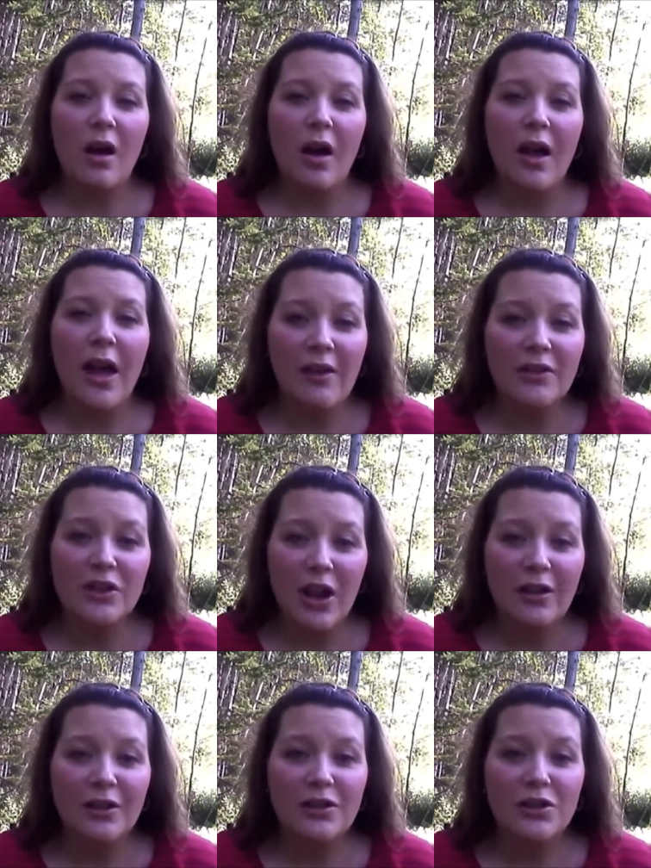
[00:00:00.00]
I have a
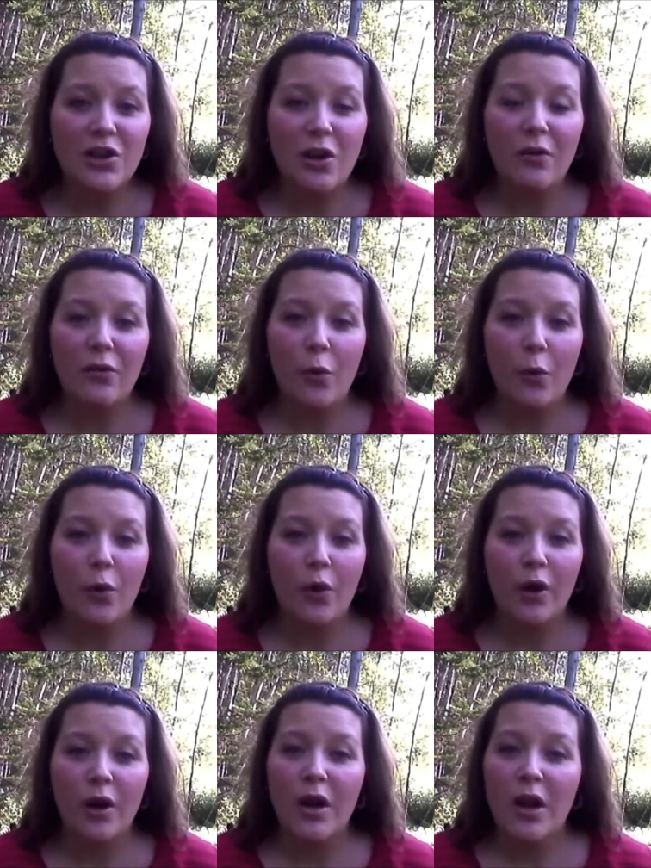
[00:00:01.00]
challenge
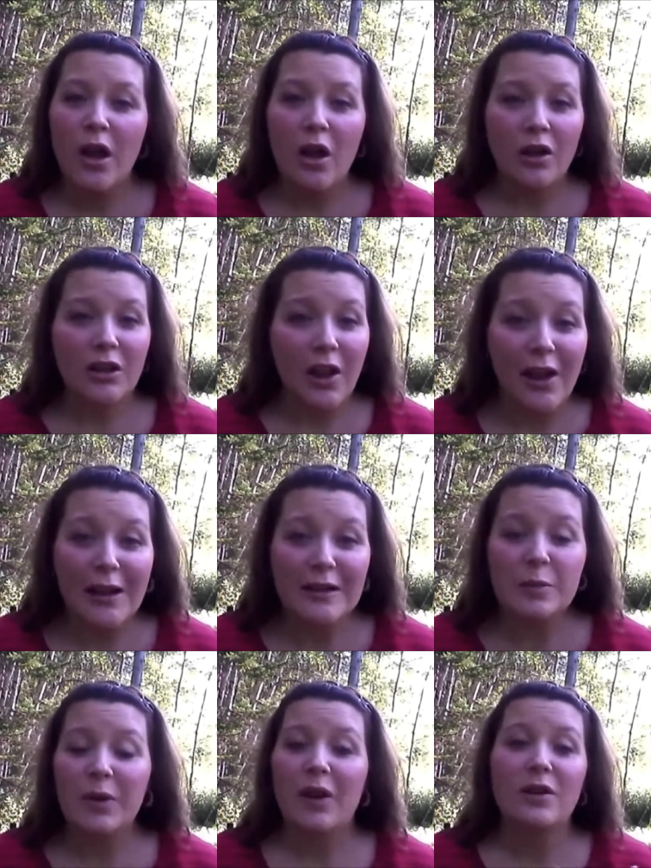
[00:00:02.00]
for
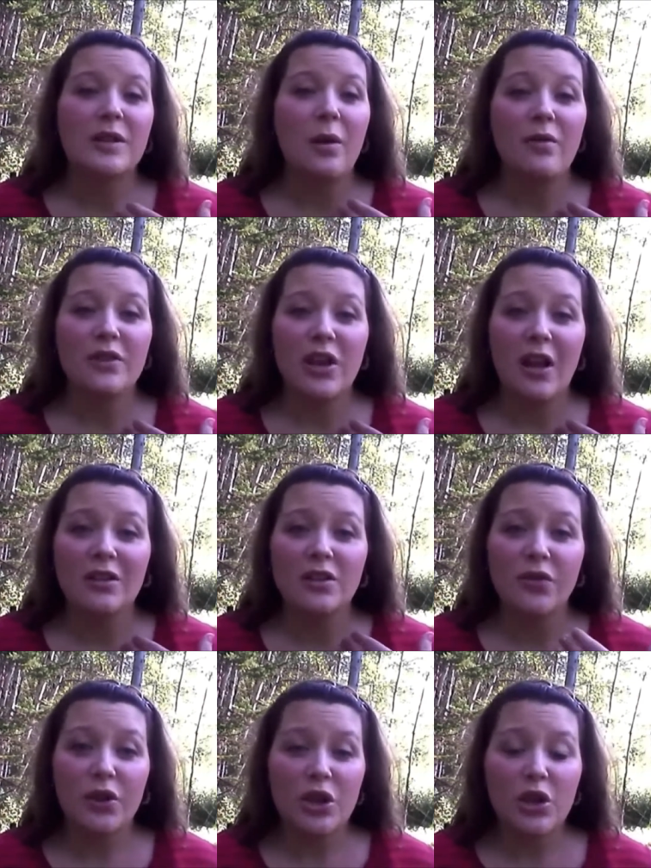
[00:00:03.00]
clients, but I also have a challenge
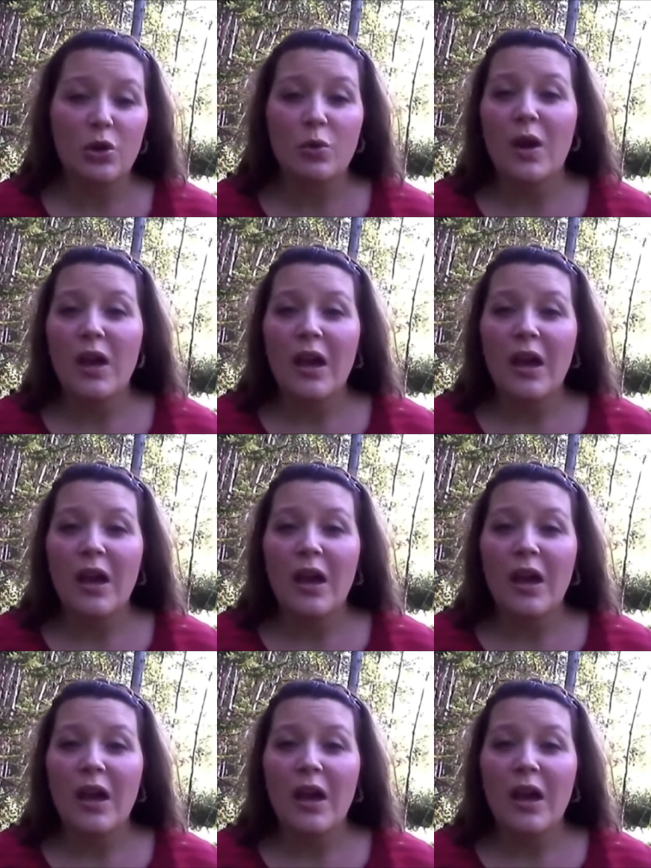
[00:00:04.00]
for you,